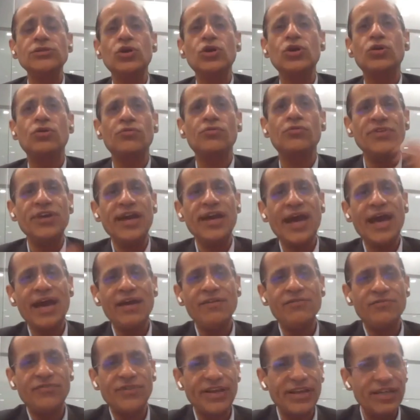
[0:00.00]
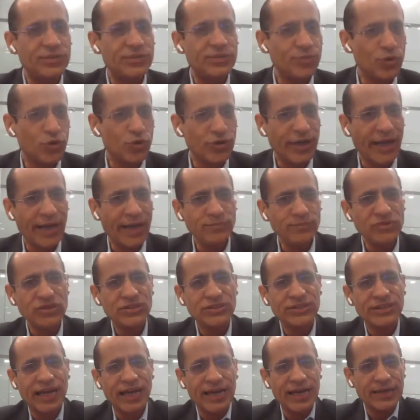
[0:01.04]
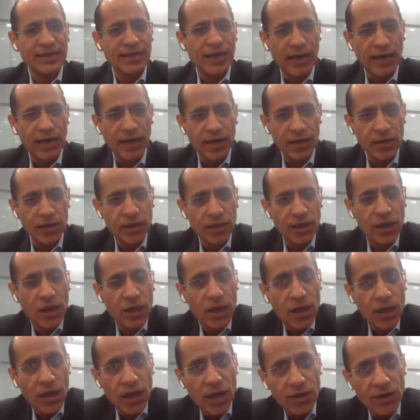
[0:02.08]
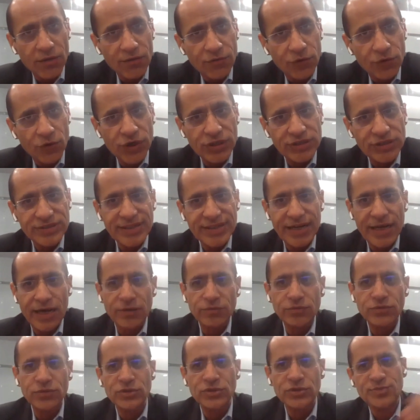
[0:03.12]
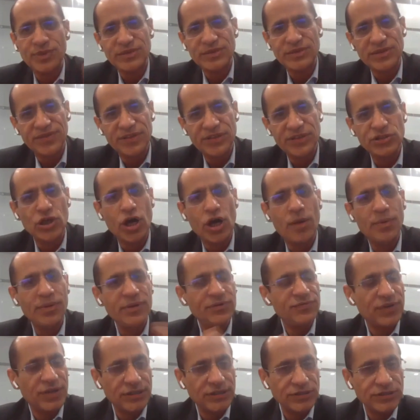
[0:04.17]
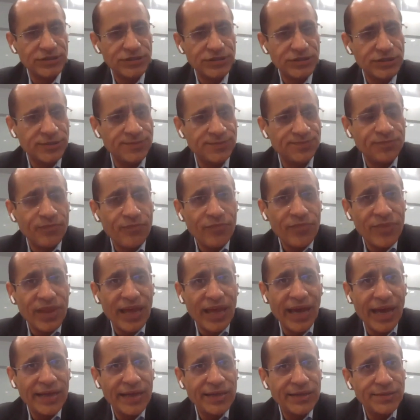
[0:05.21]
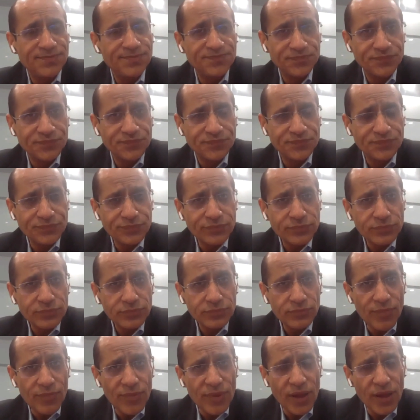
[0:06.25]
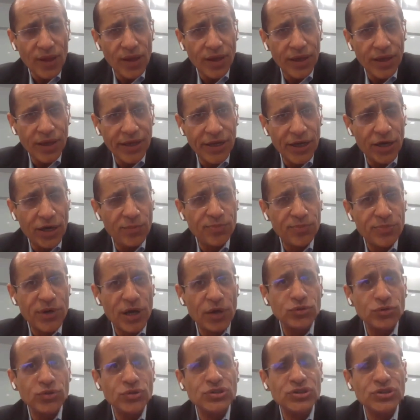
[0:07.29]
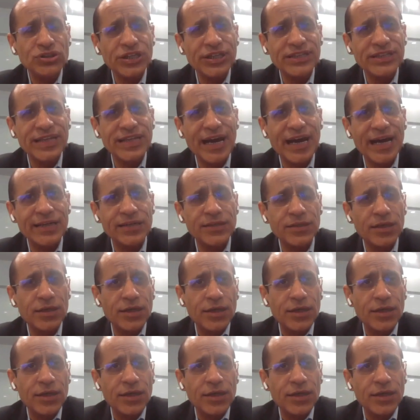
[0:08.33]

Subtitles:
So we have various programs that are focused around specific job and functions. And I'm proud to say that